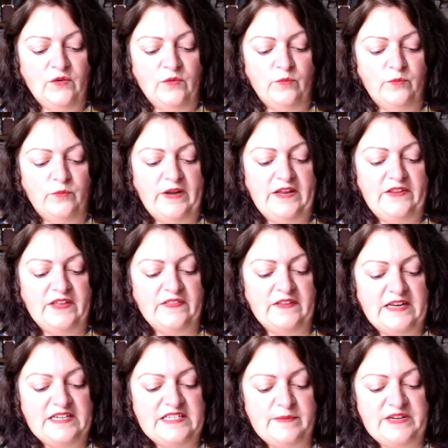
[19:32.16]
We think there
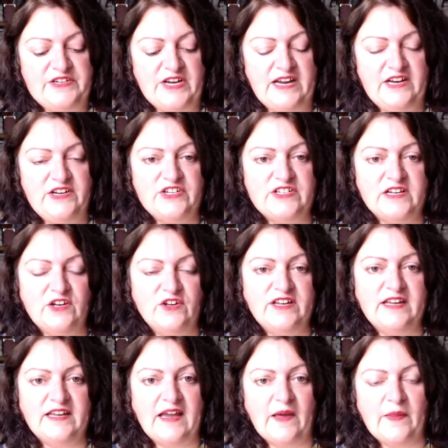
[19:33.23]
needs to be changes at
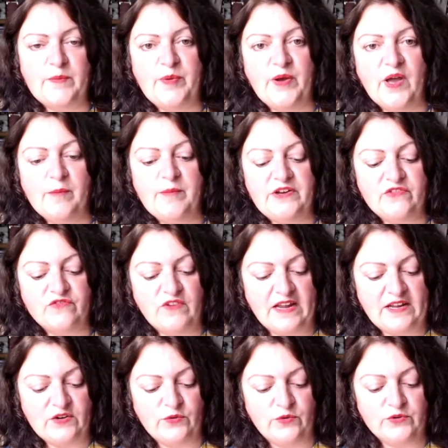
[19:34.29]
looking at the permanent
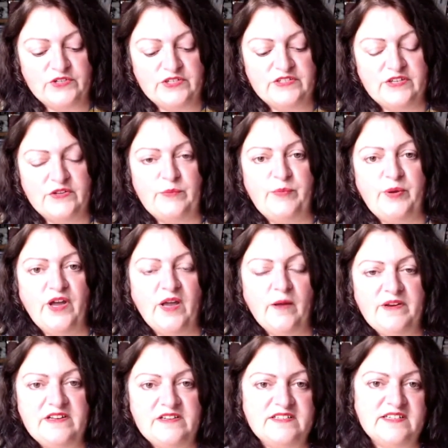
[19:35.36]
record. So the
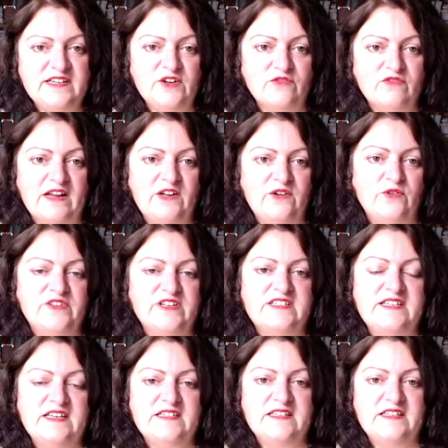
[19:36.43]
permanent single record that
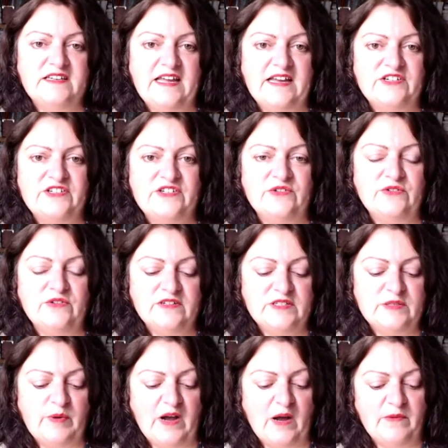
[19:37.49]
sits at the National
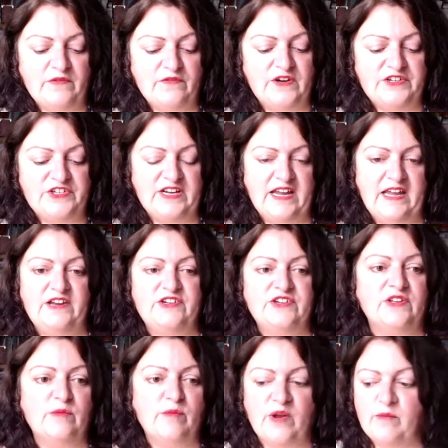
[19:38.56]
Department for Education at
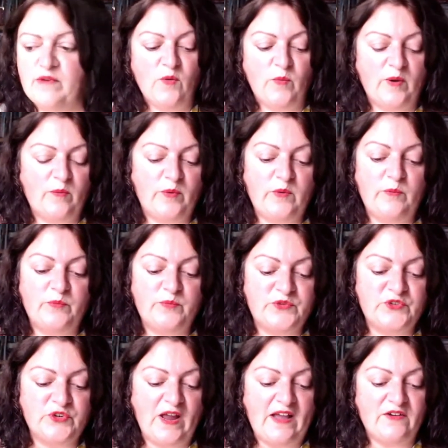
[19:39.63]
the moment. But we'll
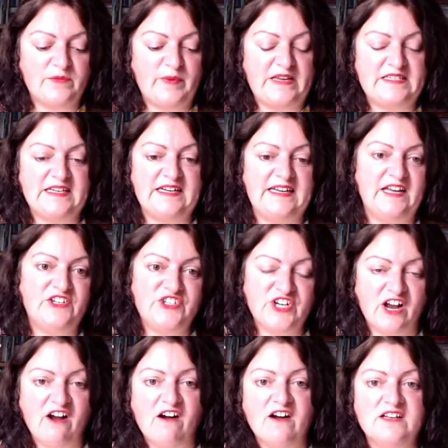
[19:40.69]
draw out basically a
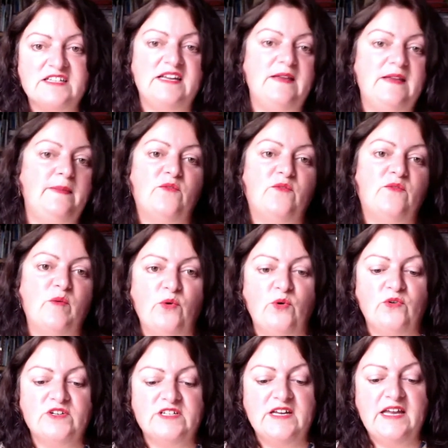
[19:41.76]
chart in the
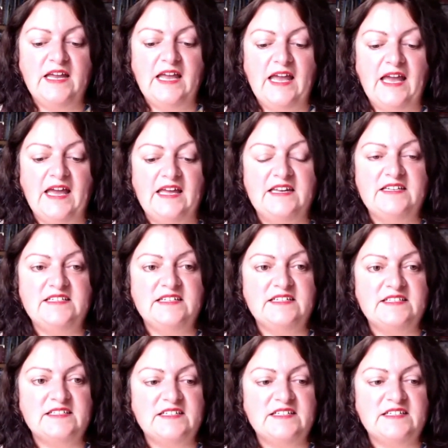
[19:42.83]
report, and it